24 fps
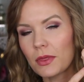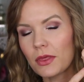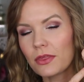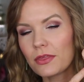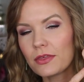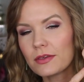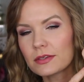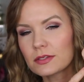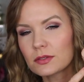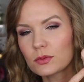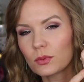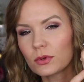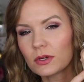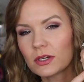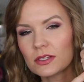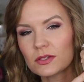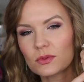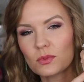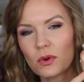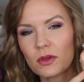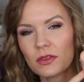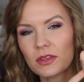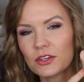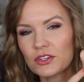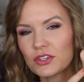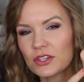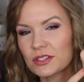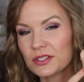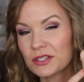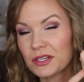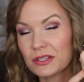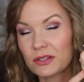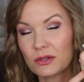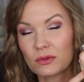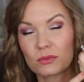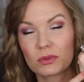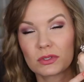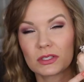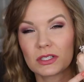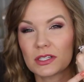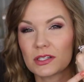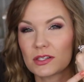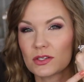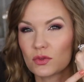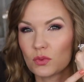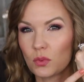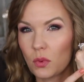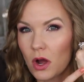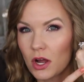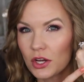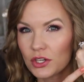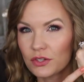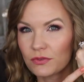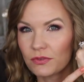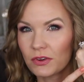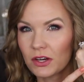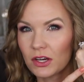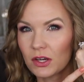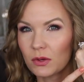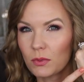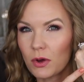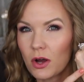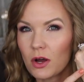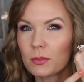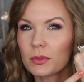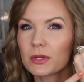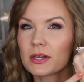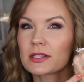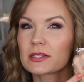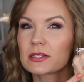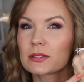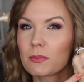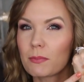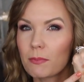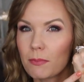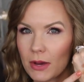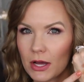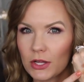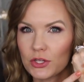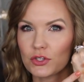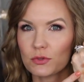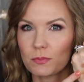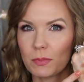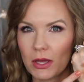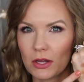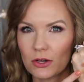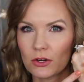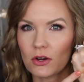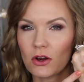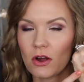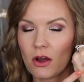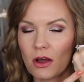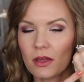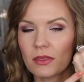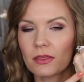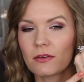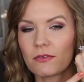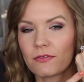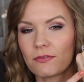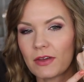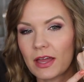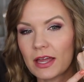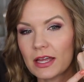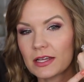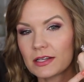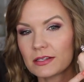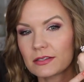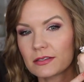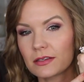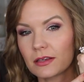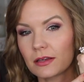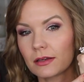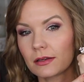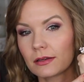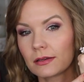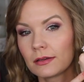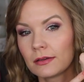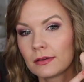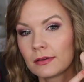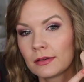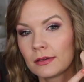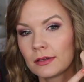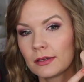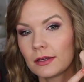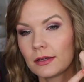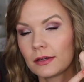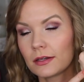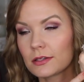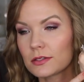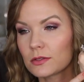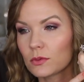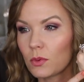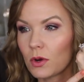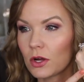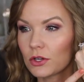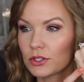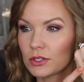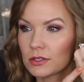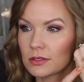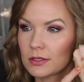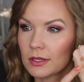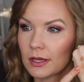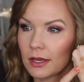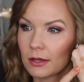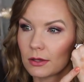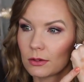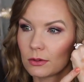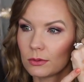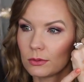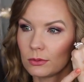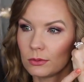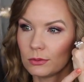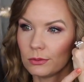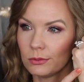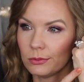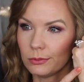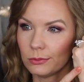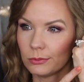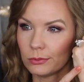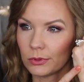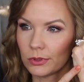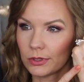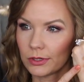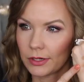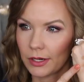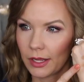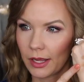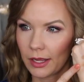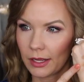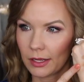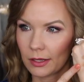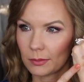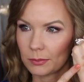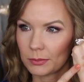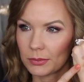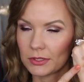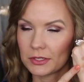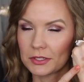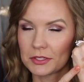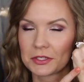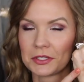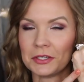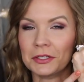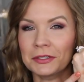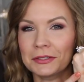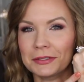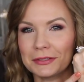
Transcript: This one is one that just doesn't really swatch very well, but it's much better on the face. Like, in a swatch, it's like, what happened?